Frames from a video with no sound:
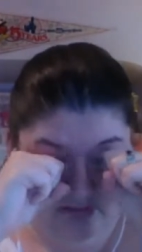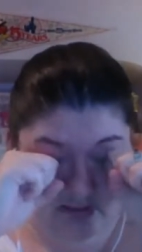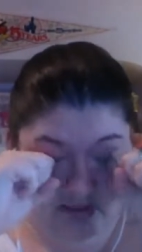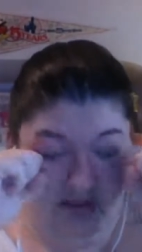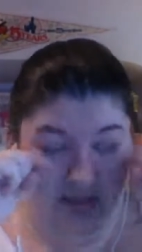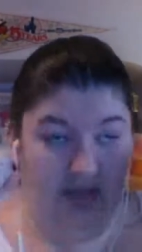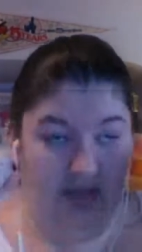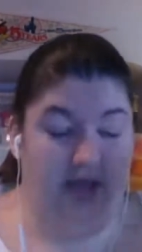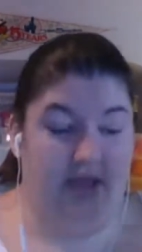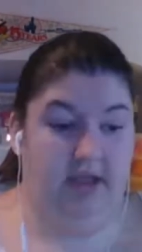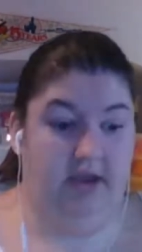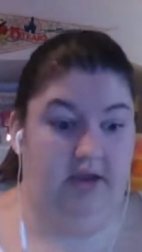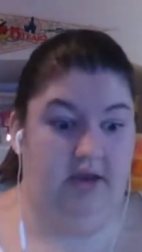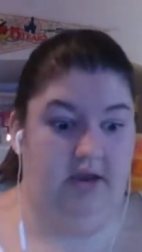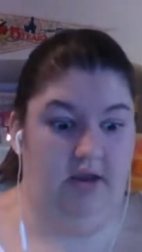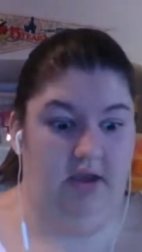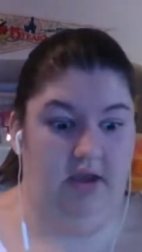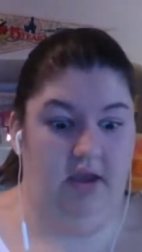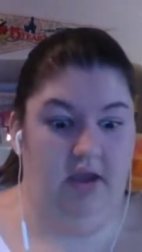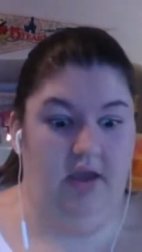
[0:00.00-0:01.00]

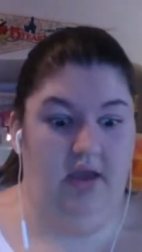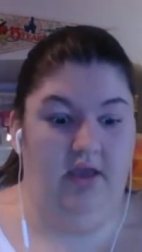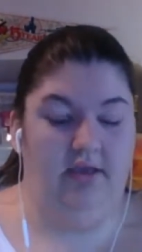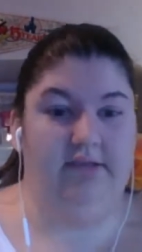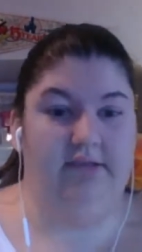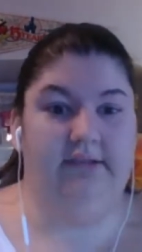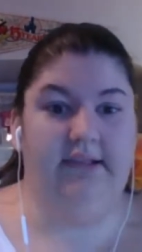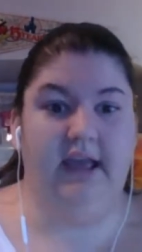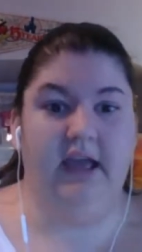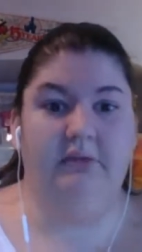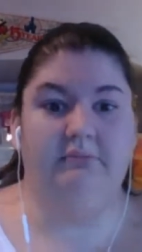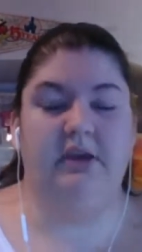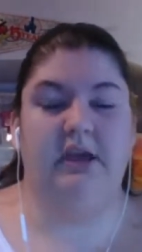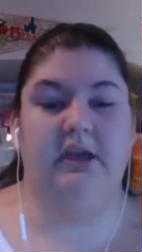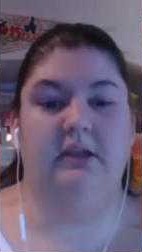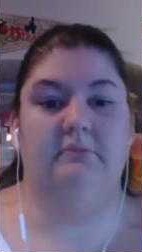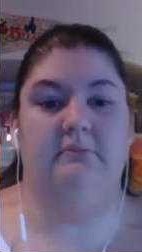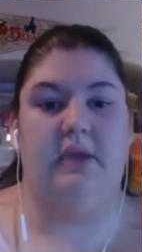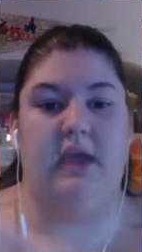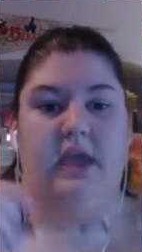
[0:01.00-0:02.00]
and Sam
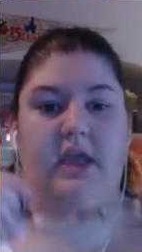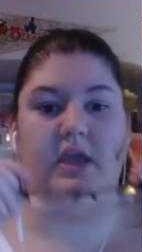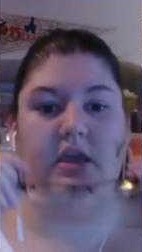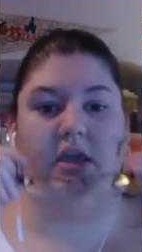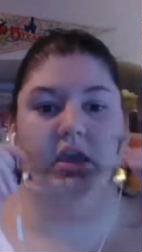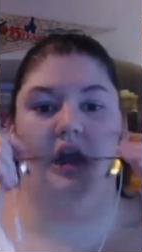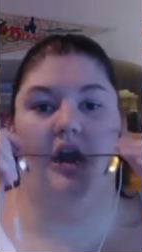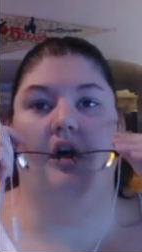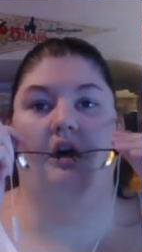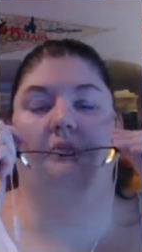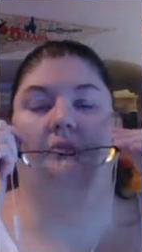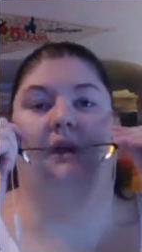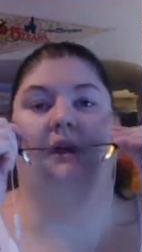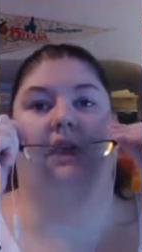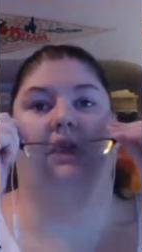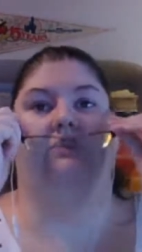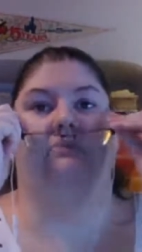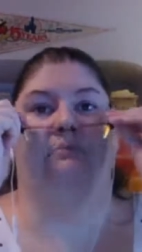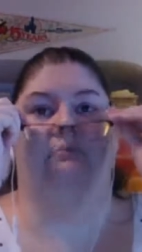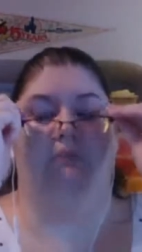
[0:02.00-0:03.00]
can make
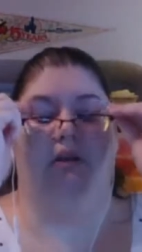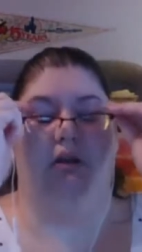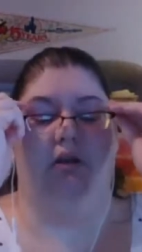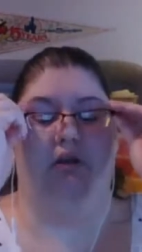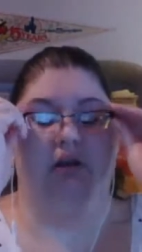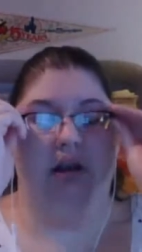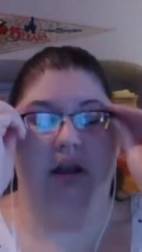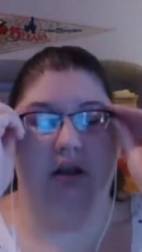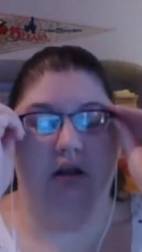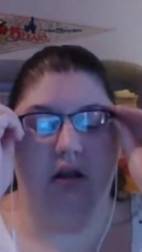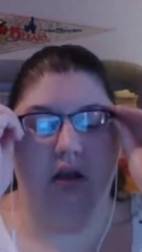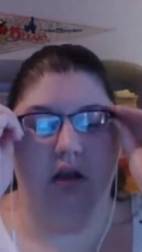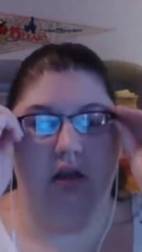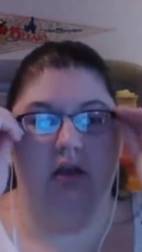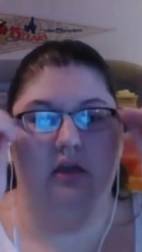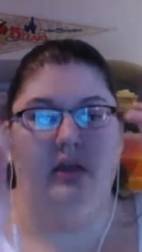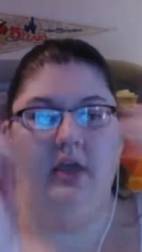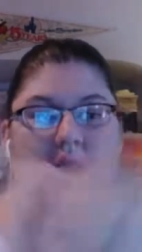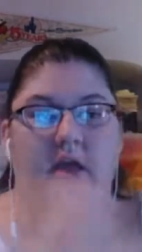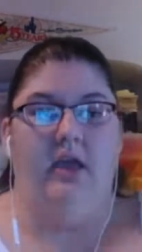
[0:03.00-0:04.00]
homemade
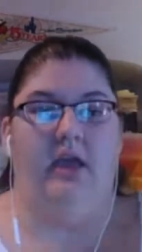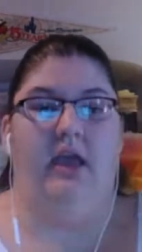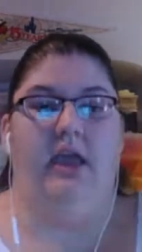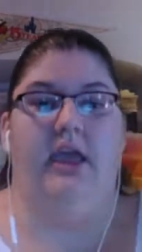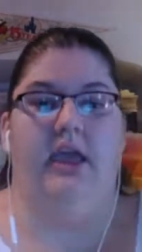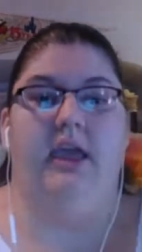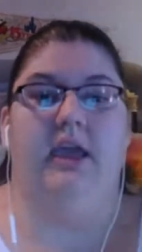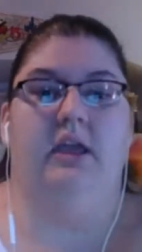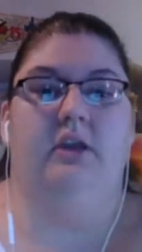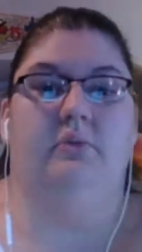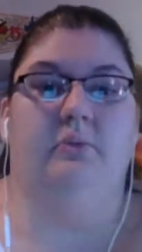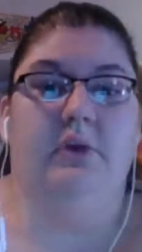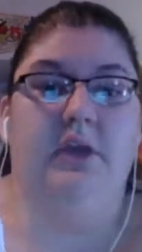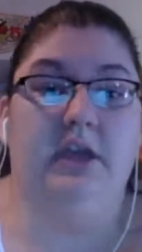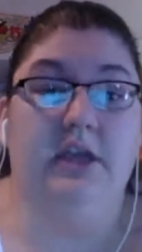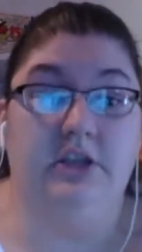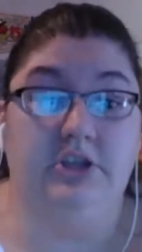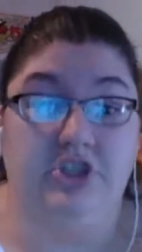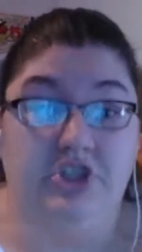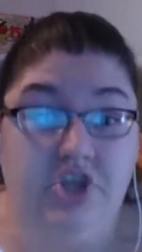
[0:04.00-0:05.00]
marinara, and we
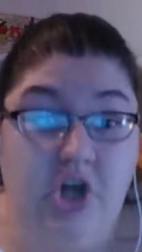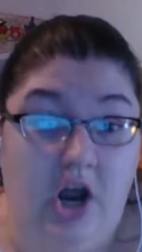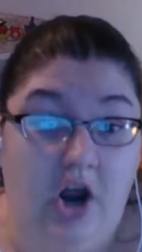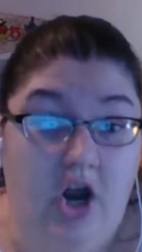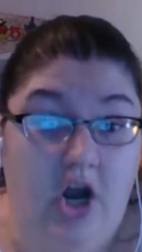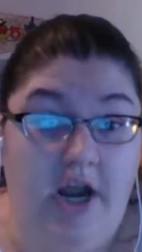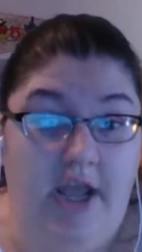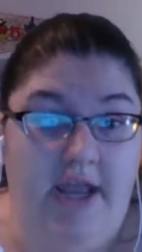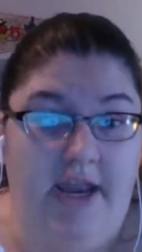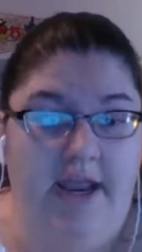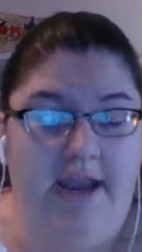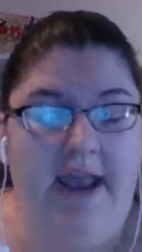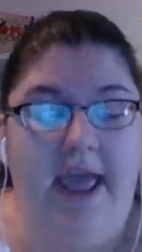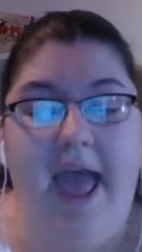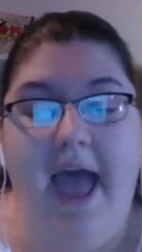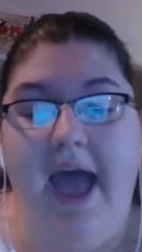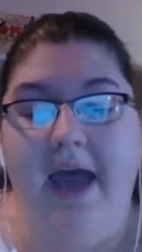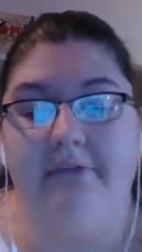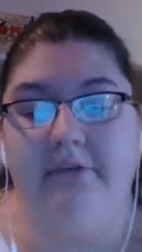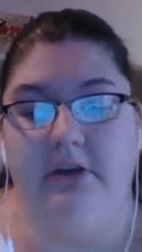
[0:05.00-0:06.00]
can jar it and
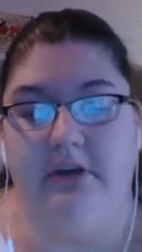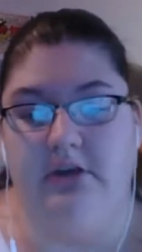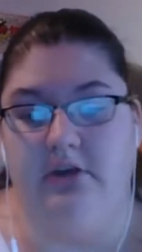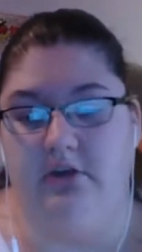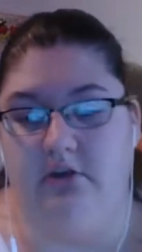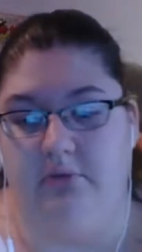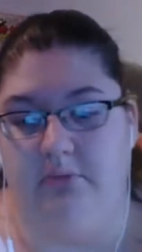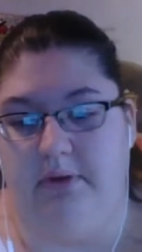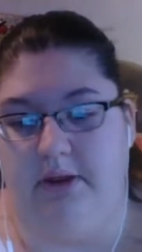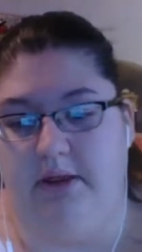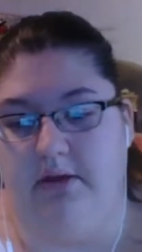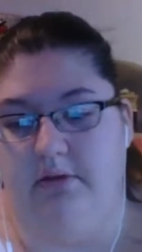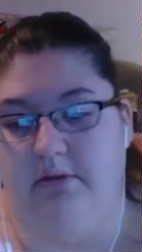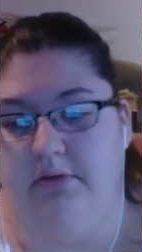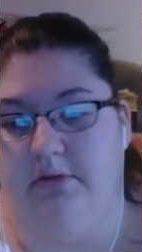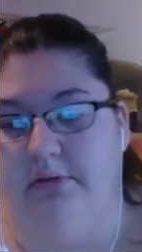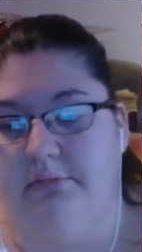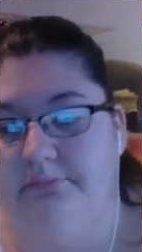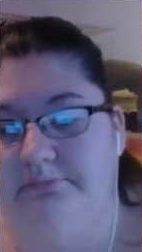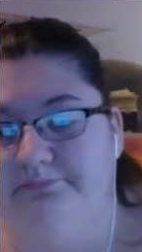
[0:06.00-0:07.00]
have it year round.